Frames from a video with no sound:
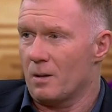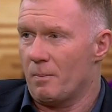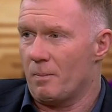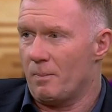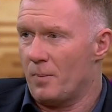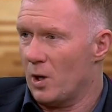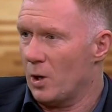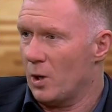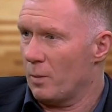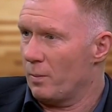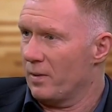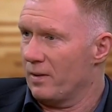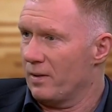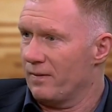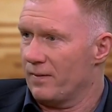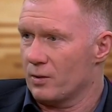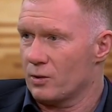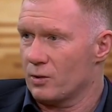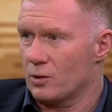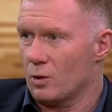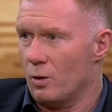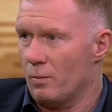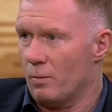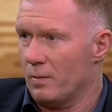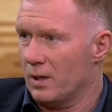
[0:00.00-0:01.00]
of Pogba for
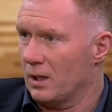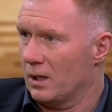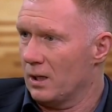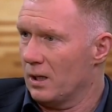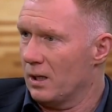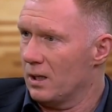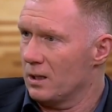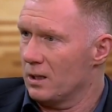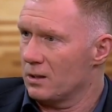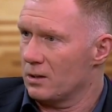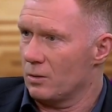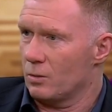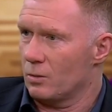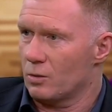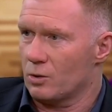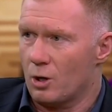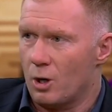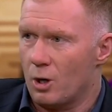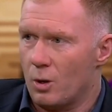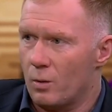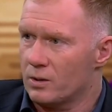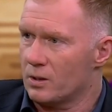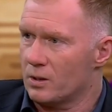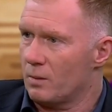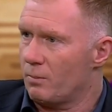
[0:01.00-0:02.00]
so many years, there was
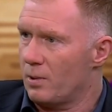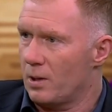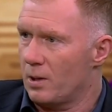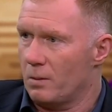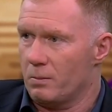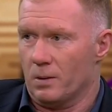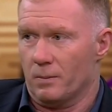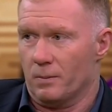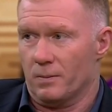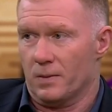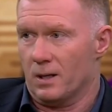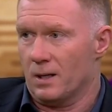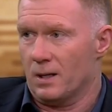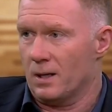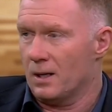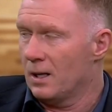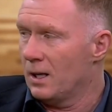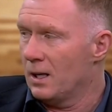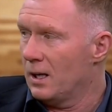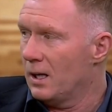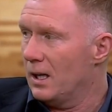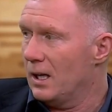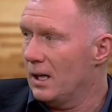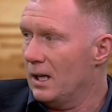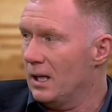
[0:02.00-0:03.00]
always a problem there.
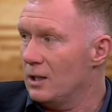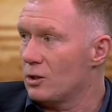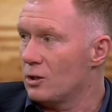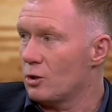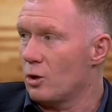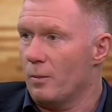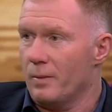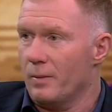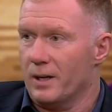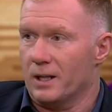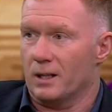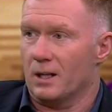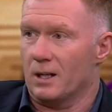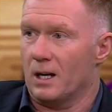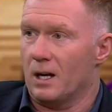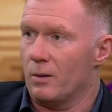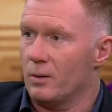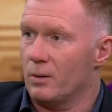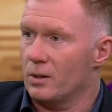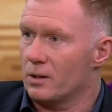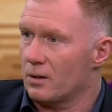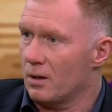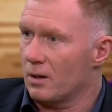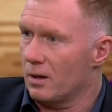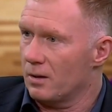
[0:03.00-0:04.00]
He's come in now,
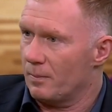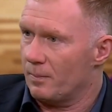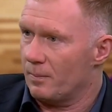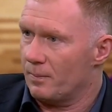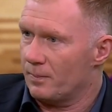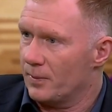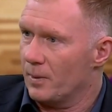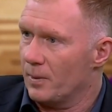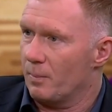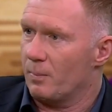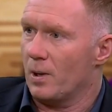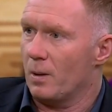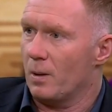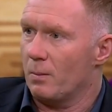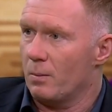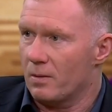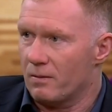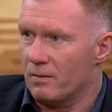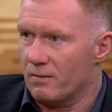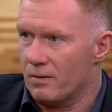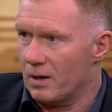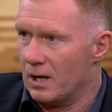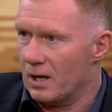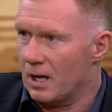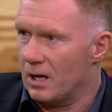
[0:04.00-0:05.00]
he's got the problem
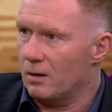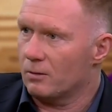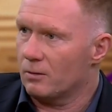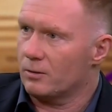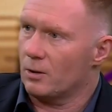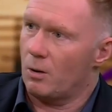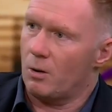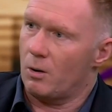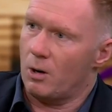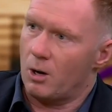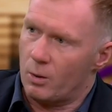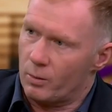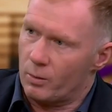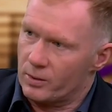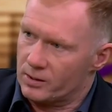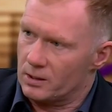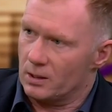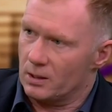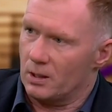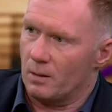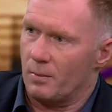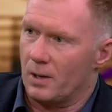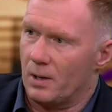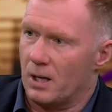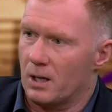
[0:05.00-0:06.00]
of Ronaldo always in
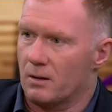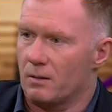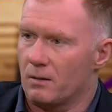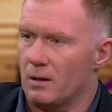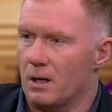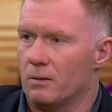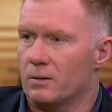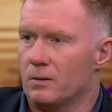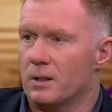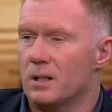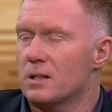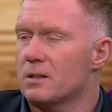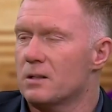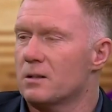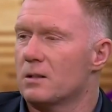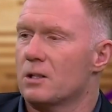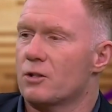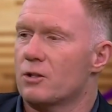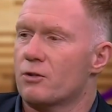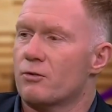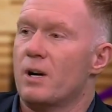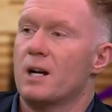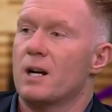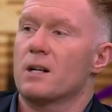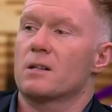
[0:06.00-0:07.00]
the background, and it's
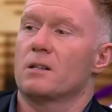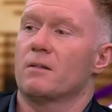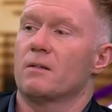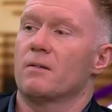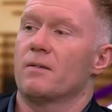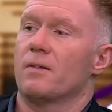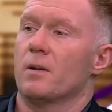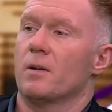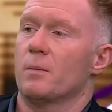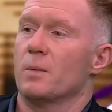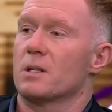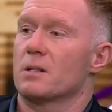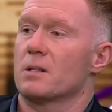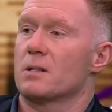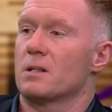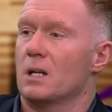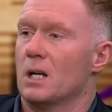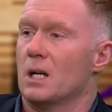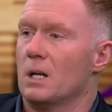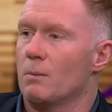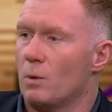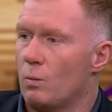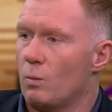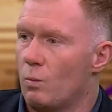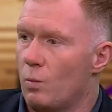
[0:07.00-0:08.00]
distracting from his
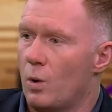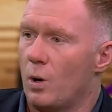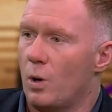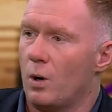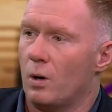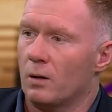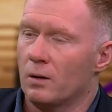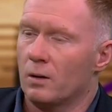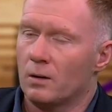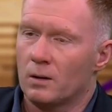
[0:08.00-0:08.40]
team and what